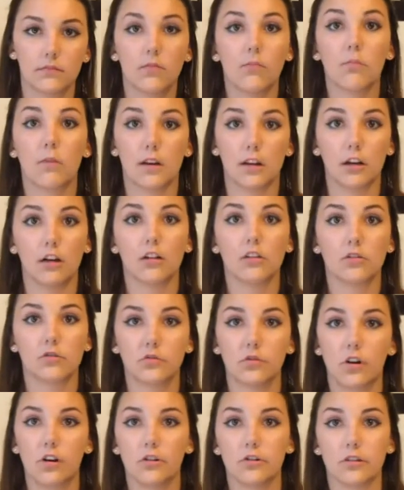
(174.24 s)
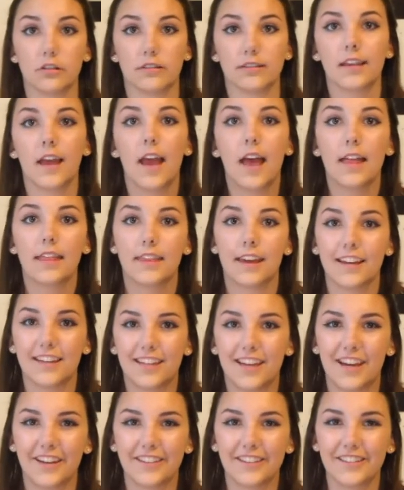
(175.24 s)
my dog's ferocious, that
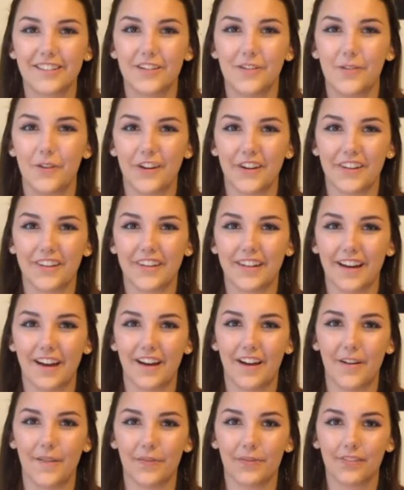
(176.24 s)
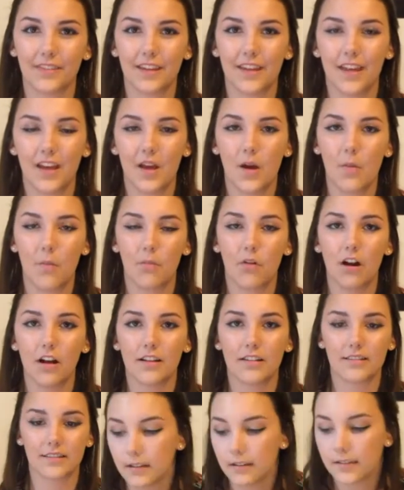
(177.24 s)
tells you where to
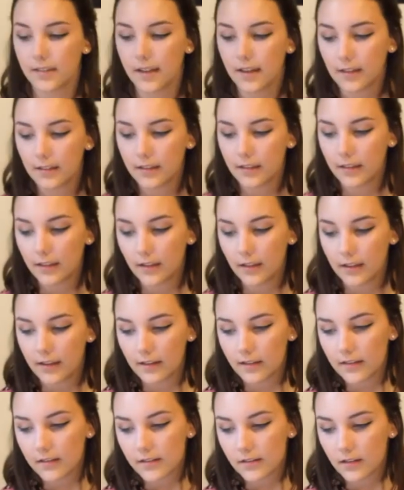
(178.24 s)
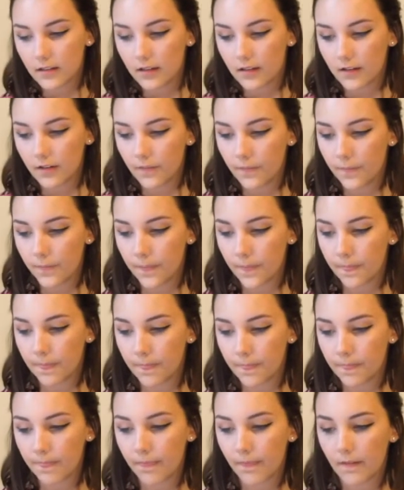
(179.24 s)
bronze. And the second thing is,
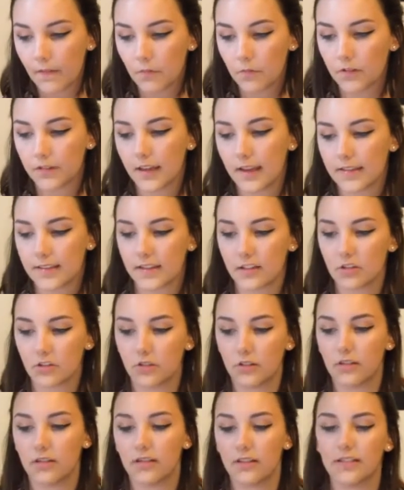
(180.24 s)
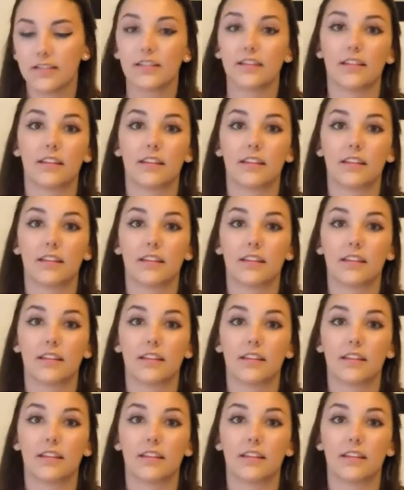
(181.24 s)
well, that's actually, this is